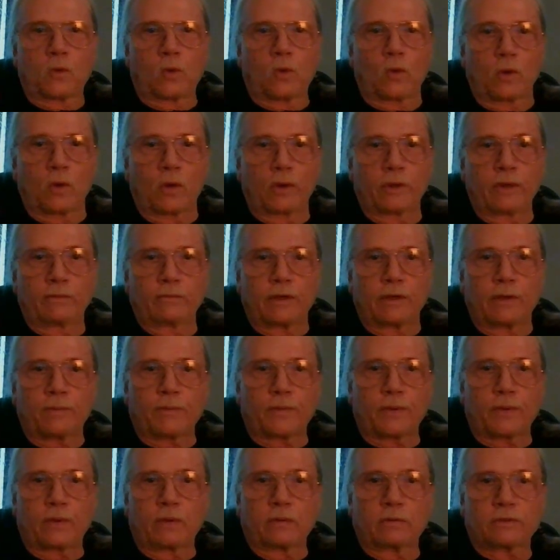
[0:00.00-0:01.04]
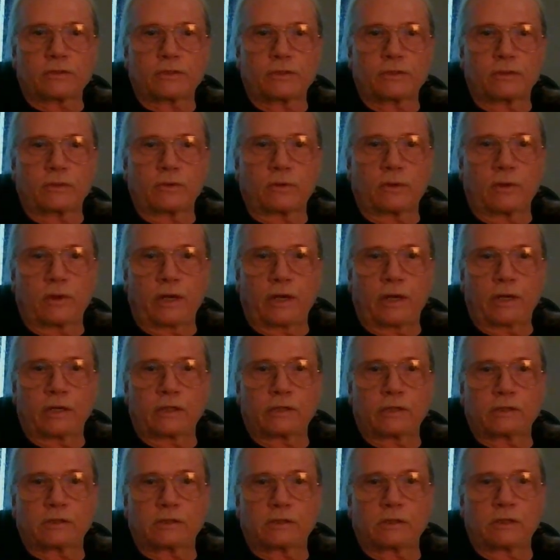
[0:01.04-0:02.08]
or even a person or an
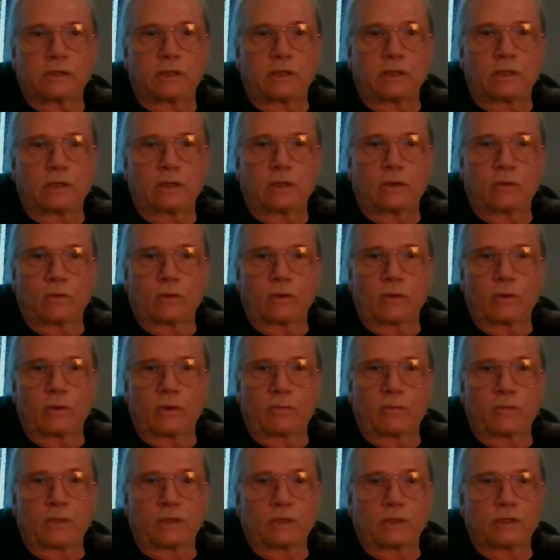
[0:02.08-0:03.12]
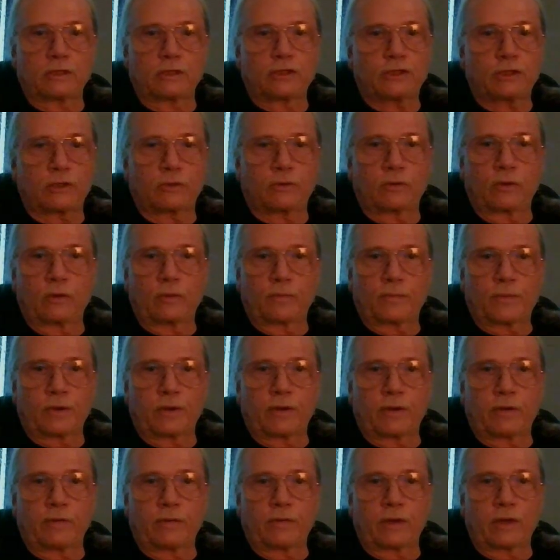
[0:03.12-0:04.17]
entity or a militia group
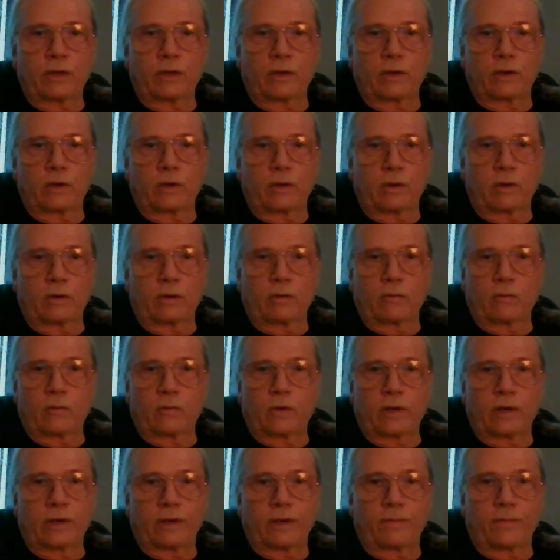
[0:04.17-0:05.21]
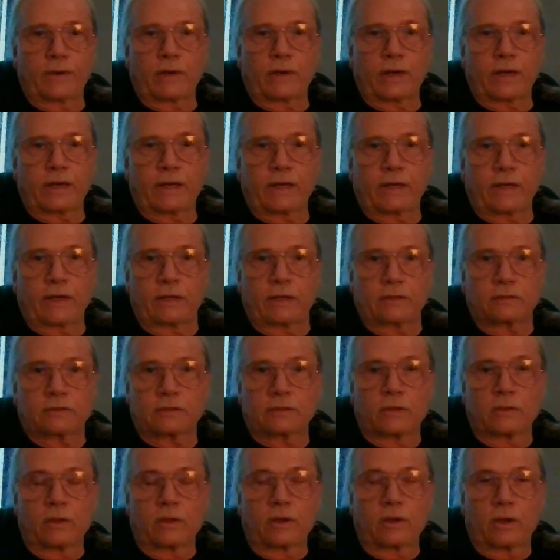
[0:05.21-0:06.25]
or, or, or whatever, I
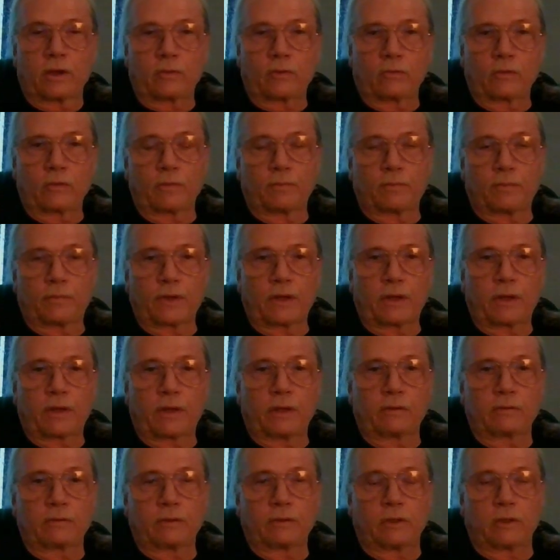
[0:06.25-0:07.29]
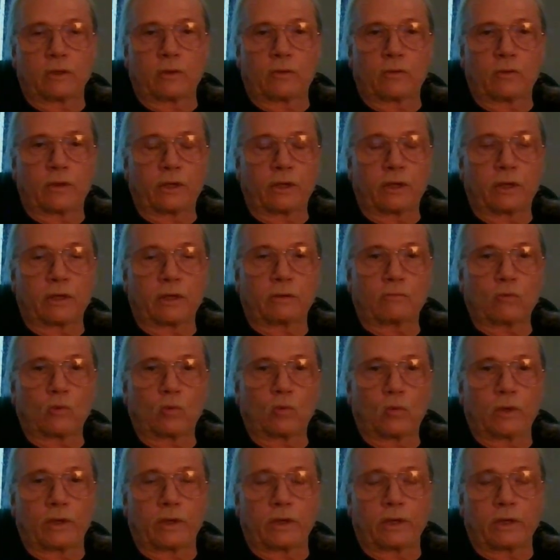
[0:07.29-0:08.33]
guess, it would, uh, you know, it
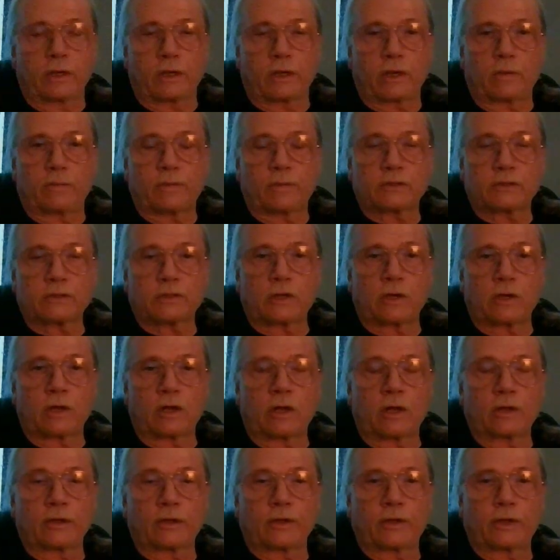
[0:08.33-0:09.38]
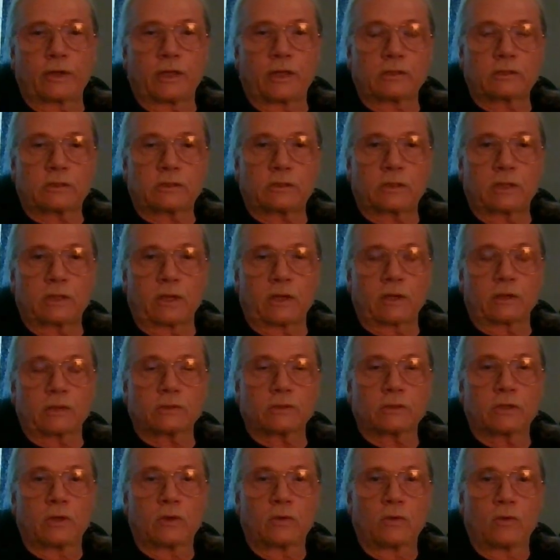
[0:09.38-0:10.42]
would encompass all of these things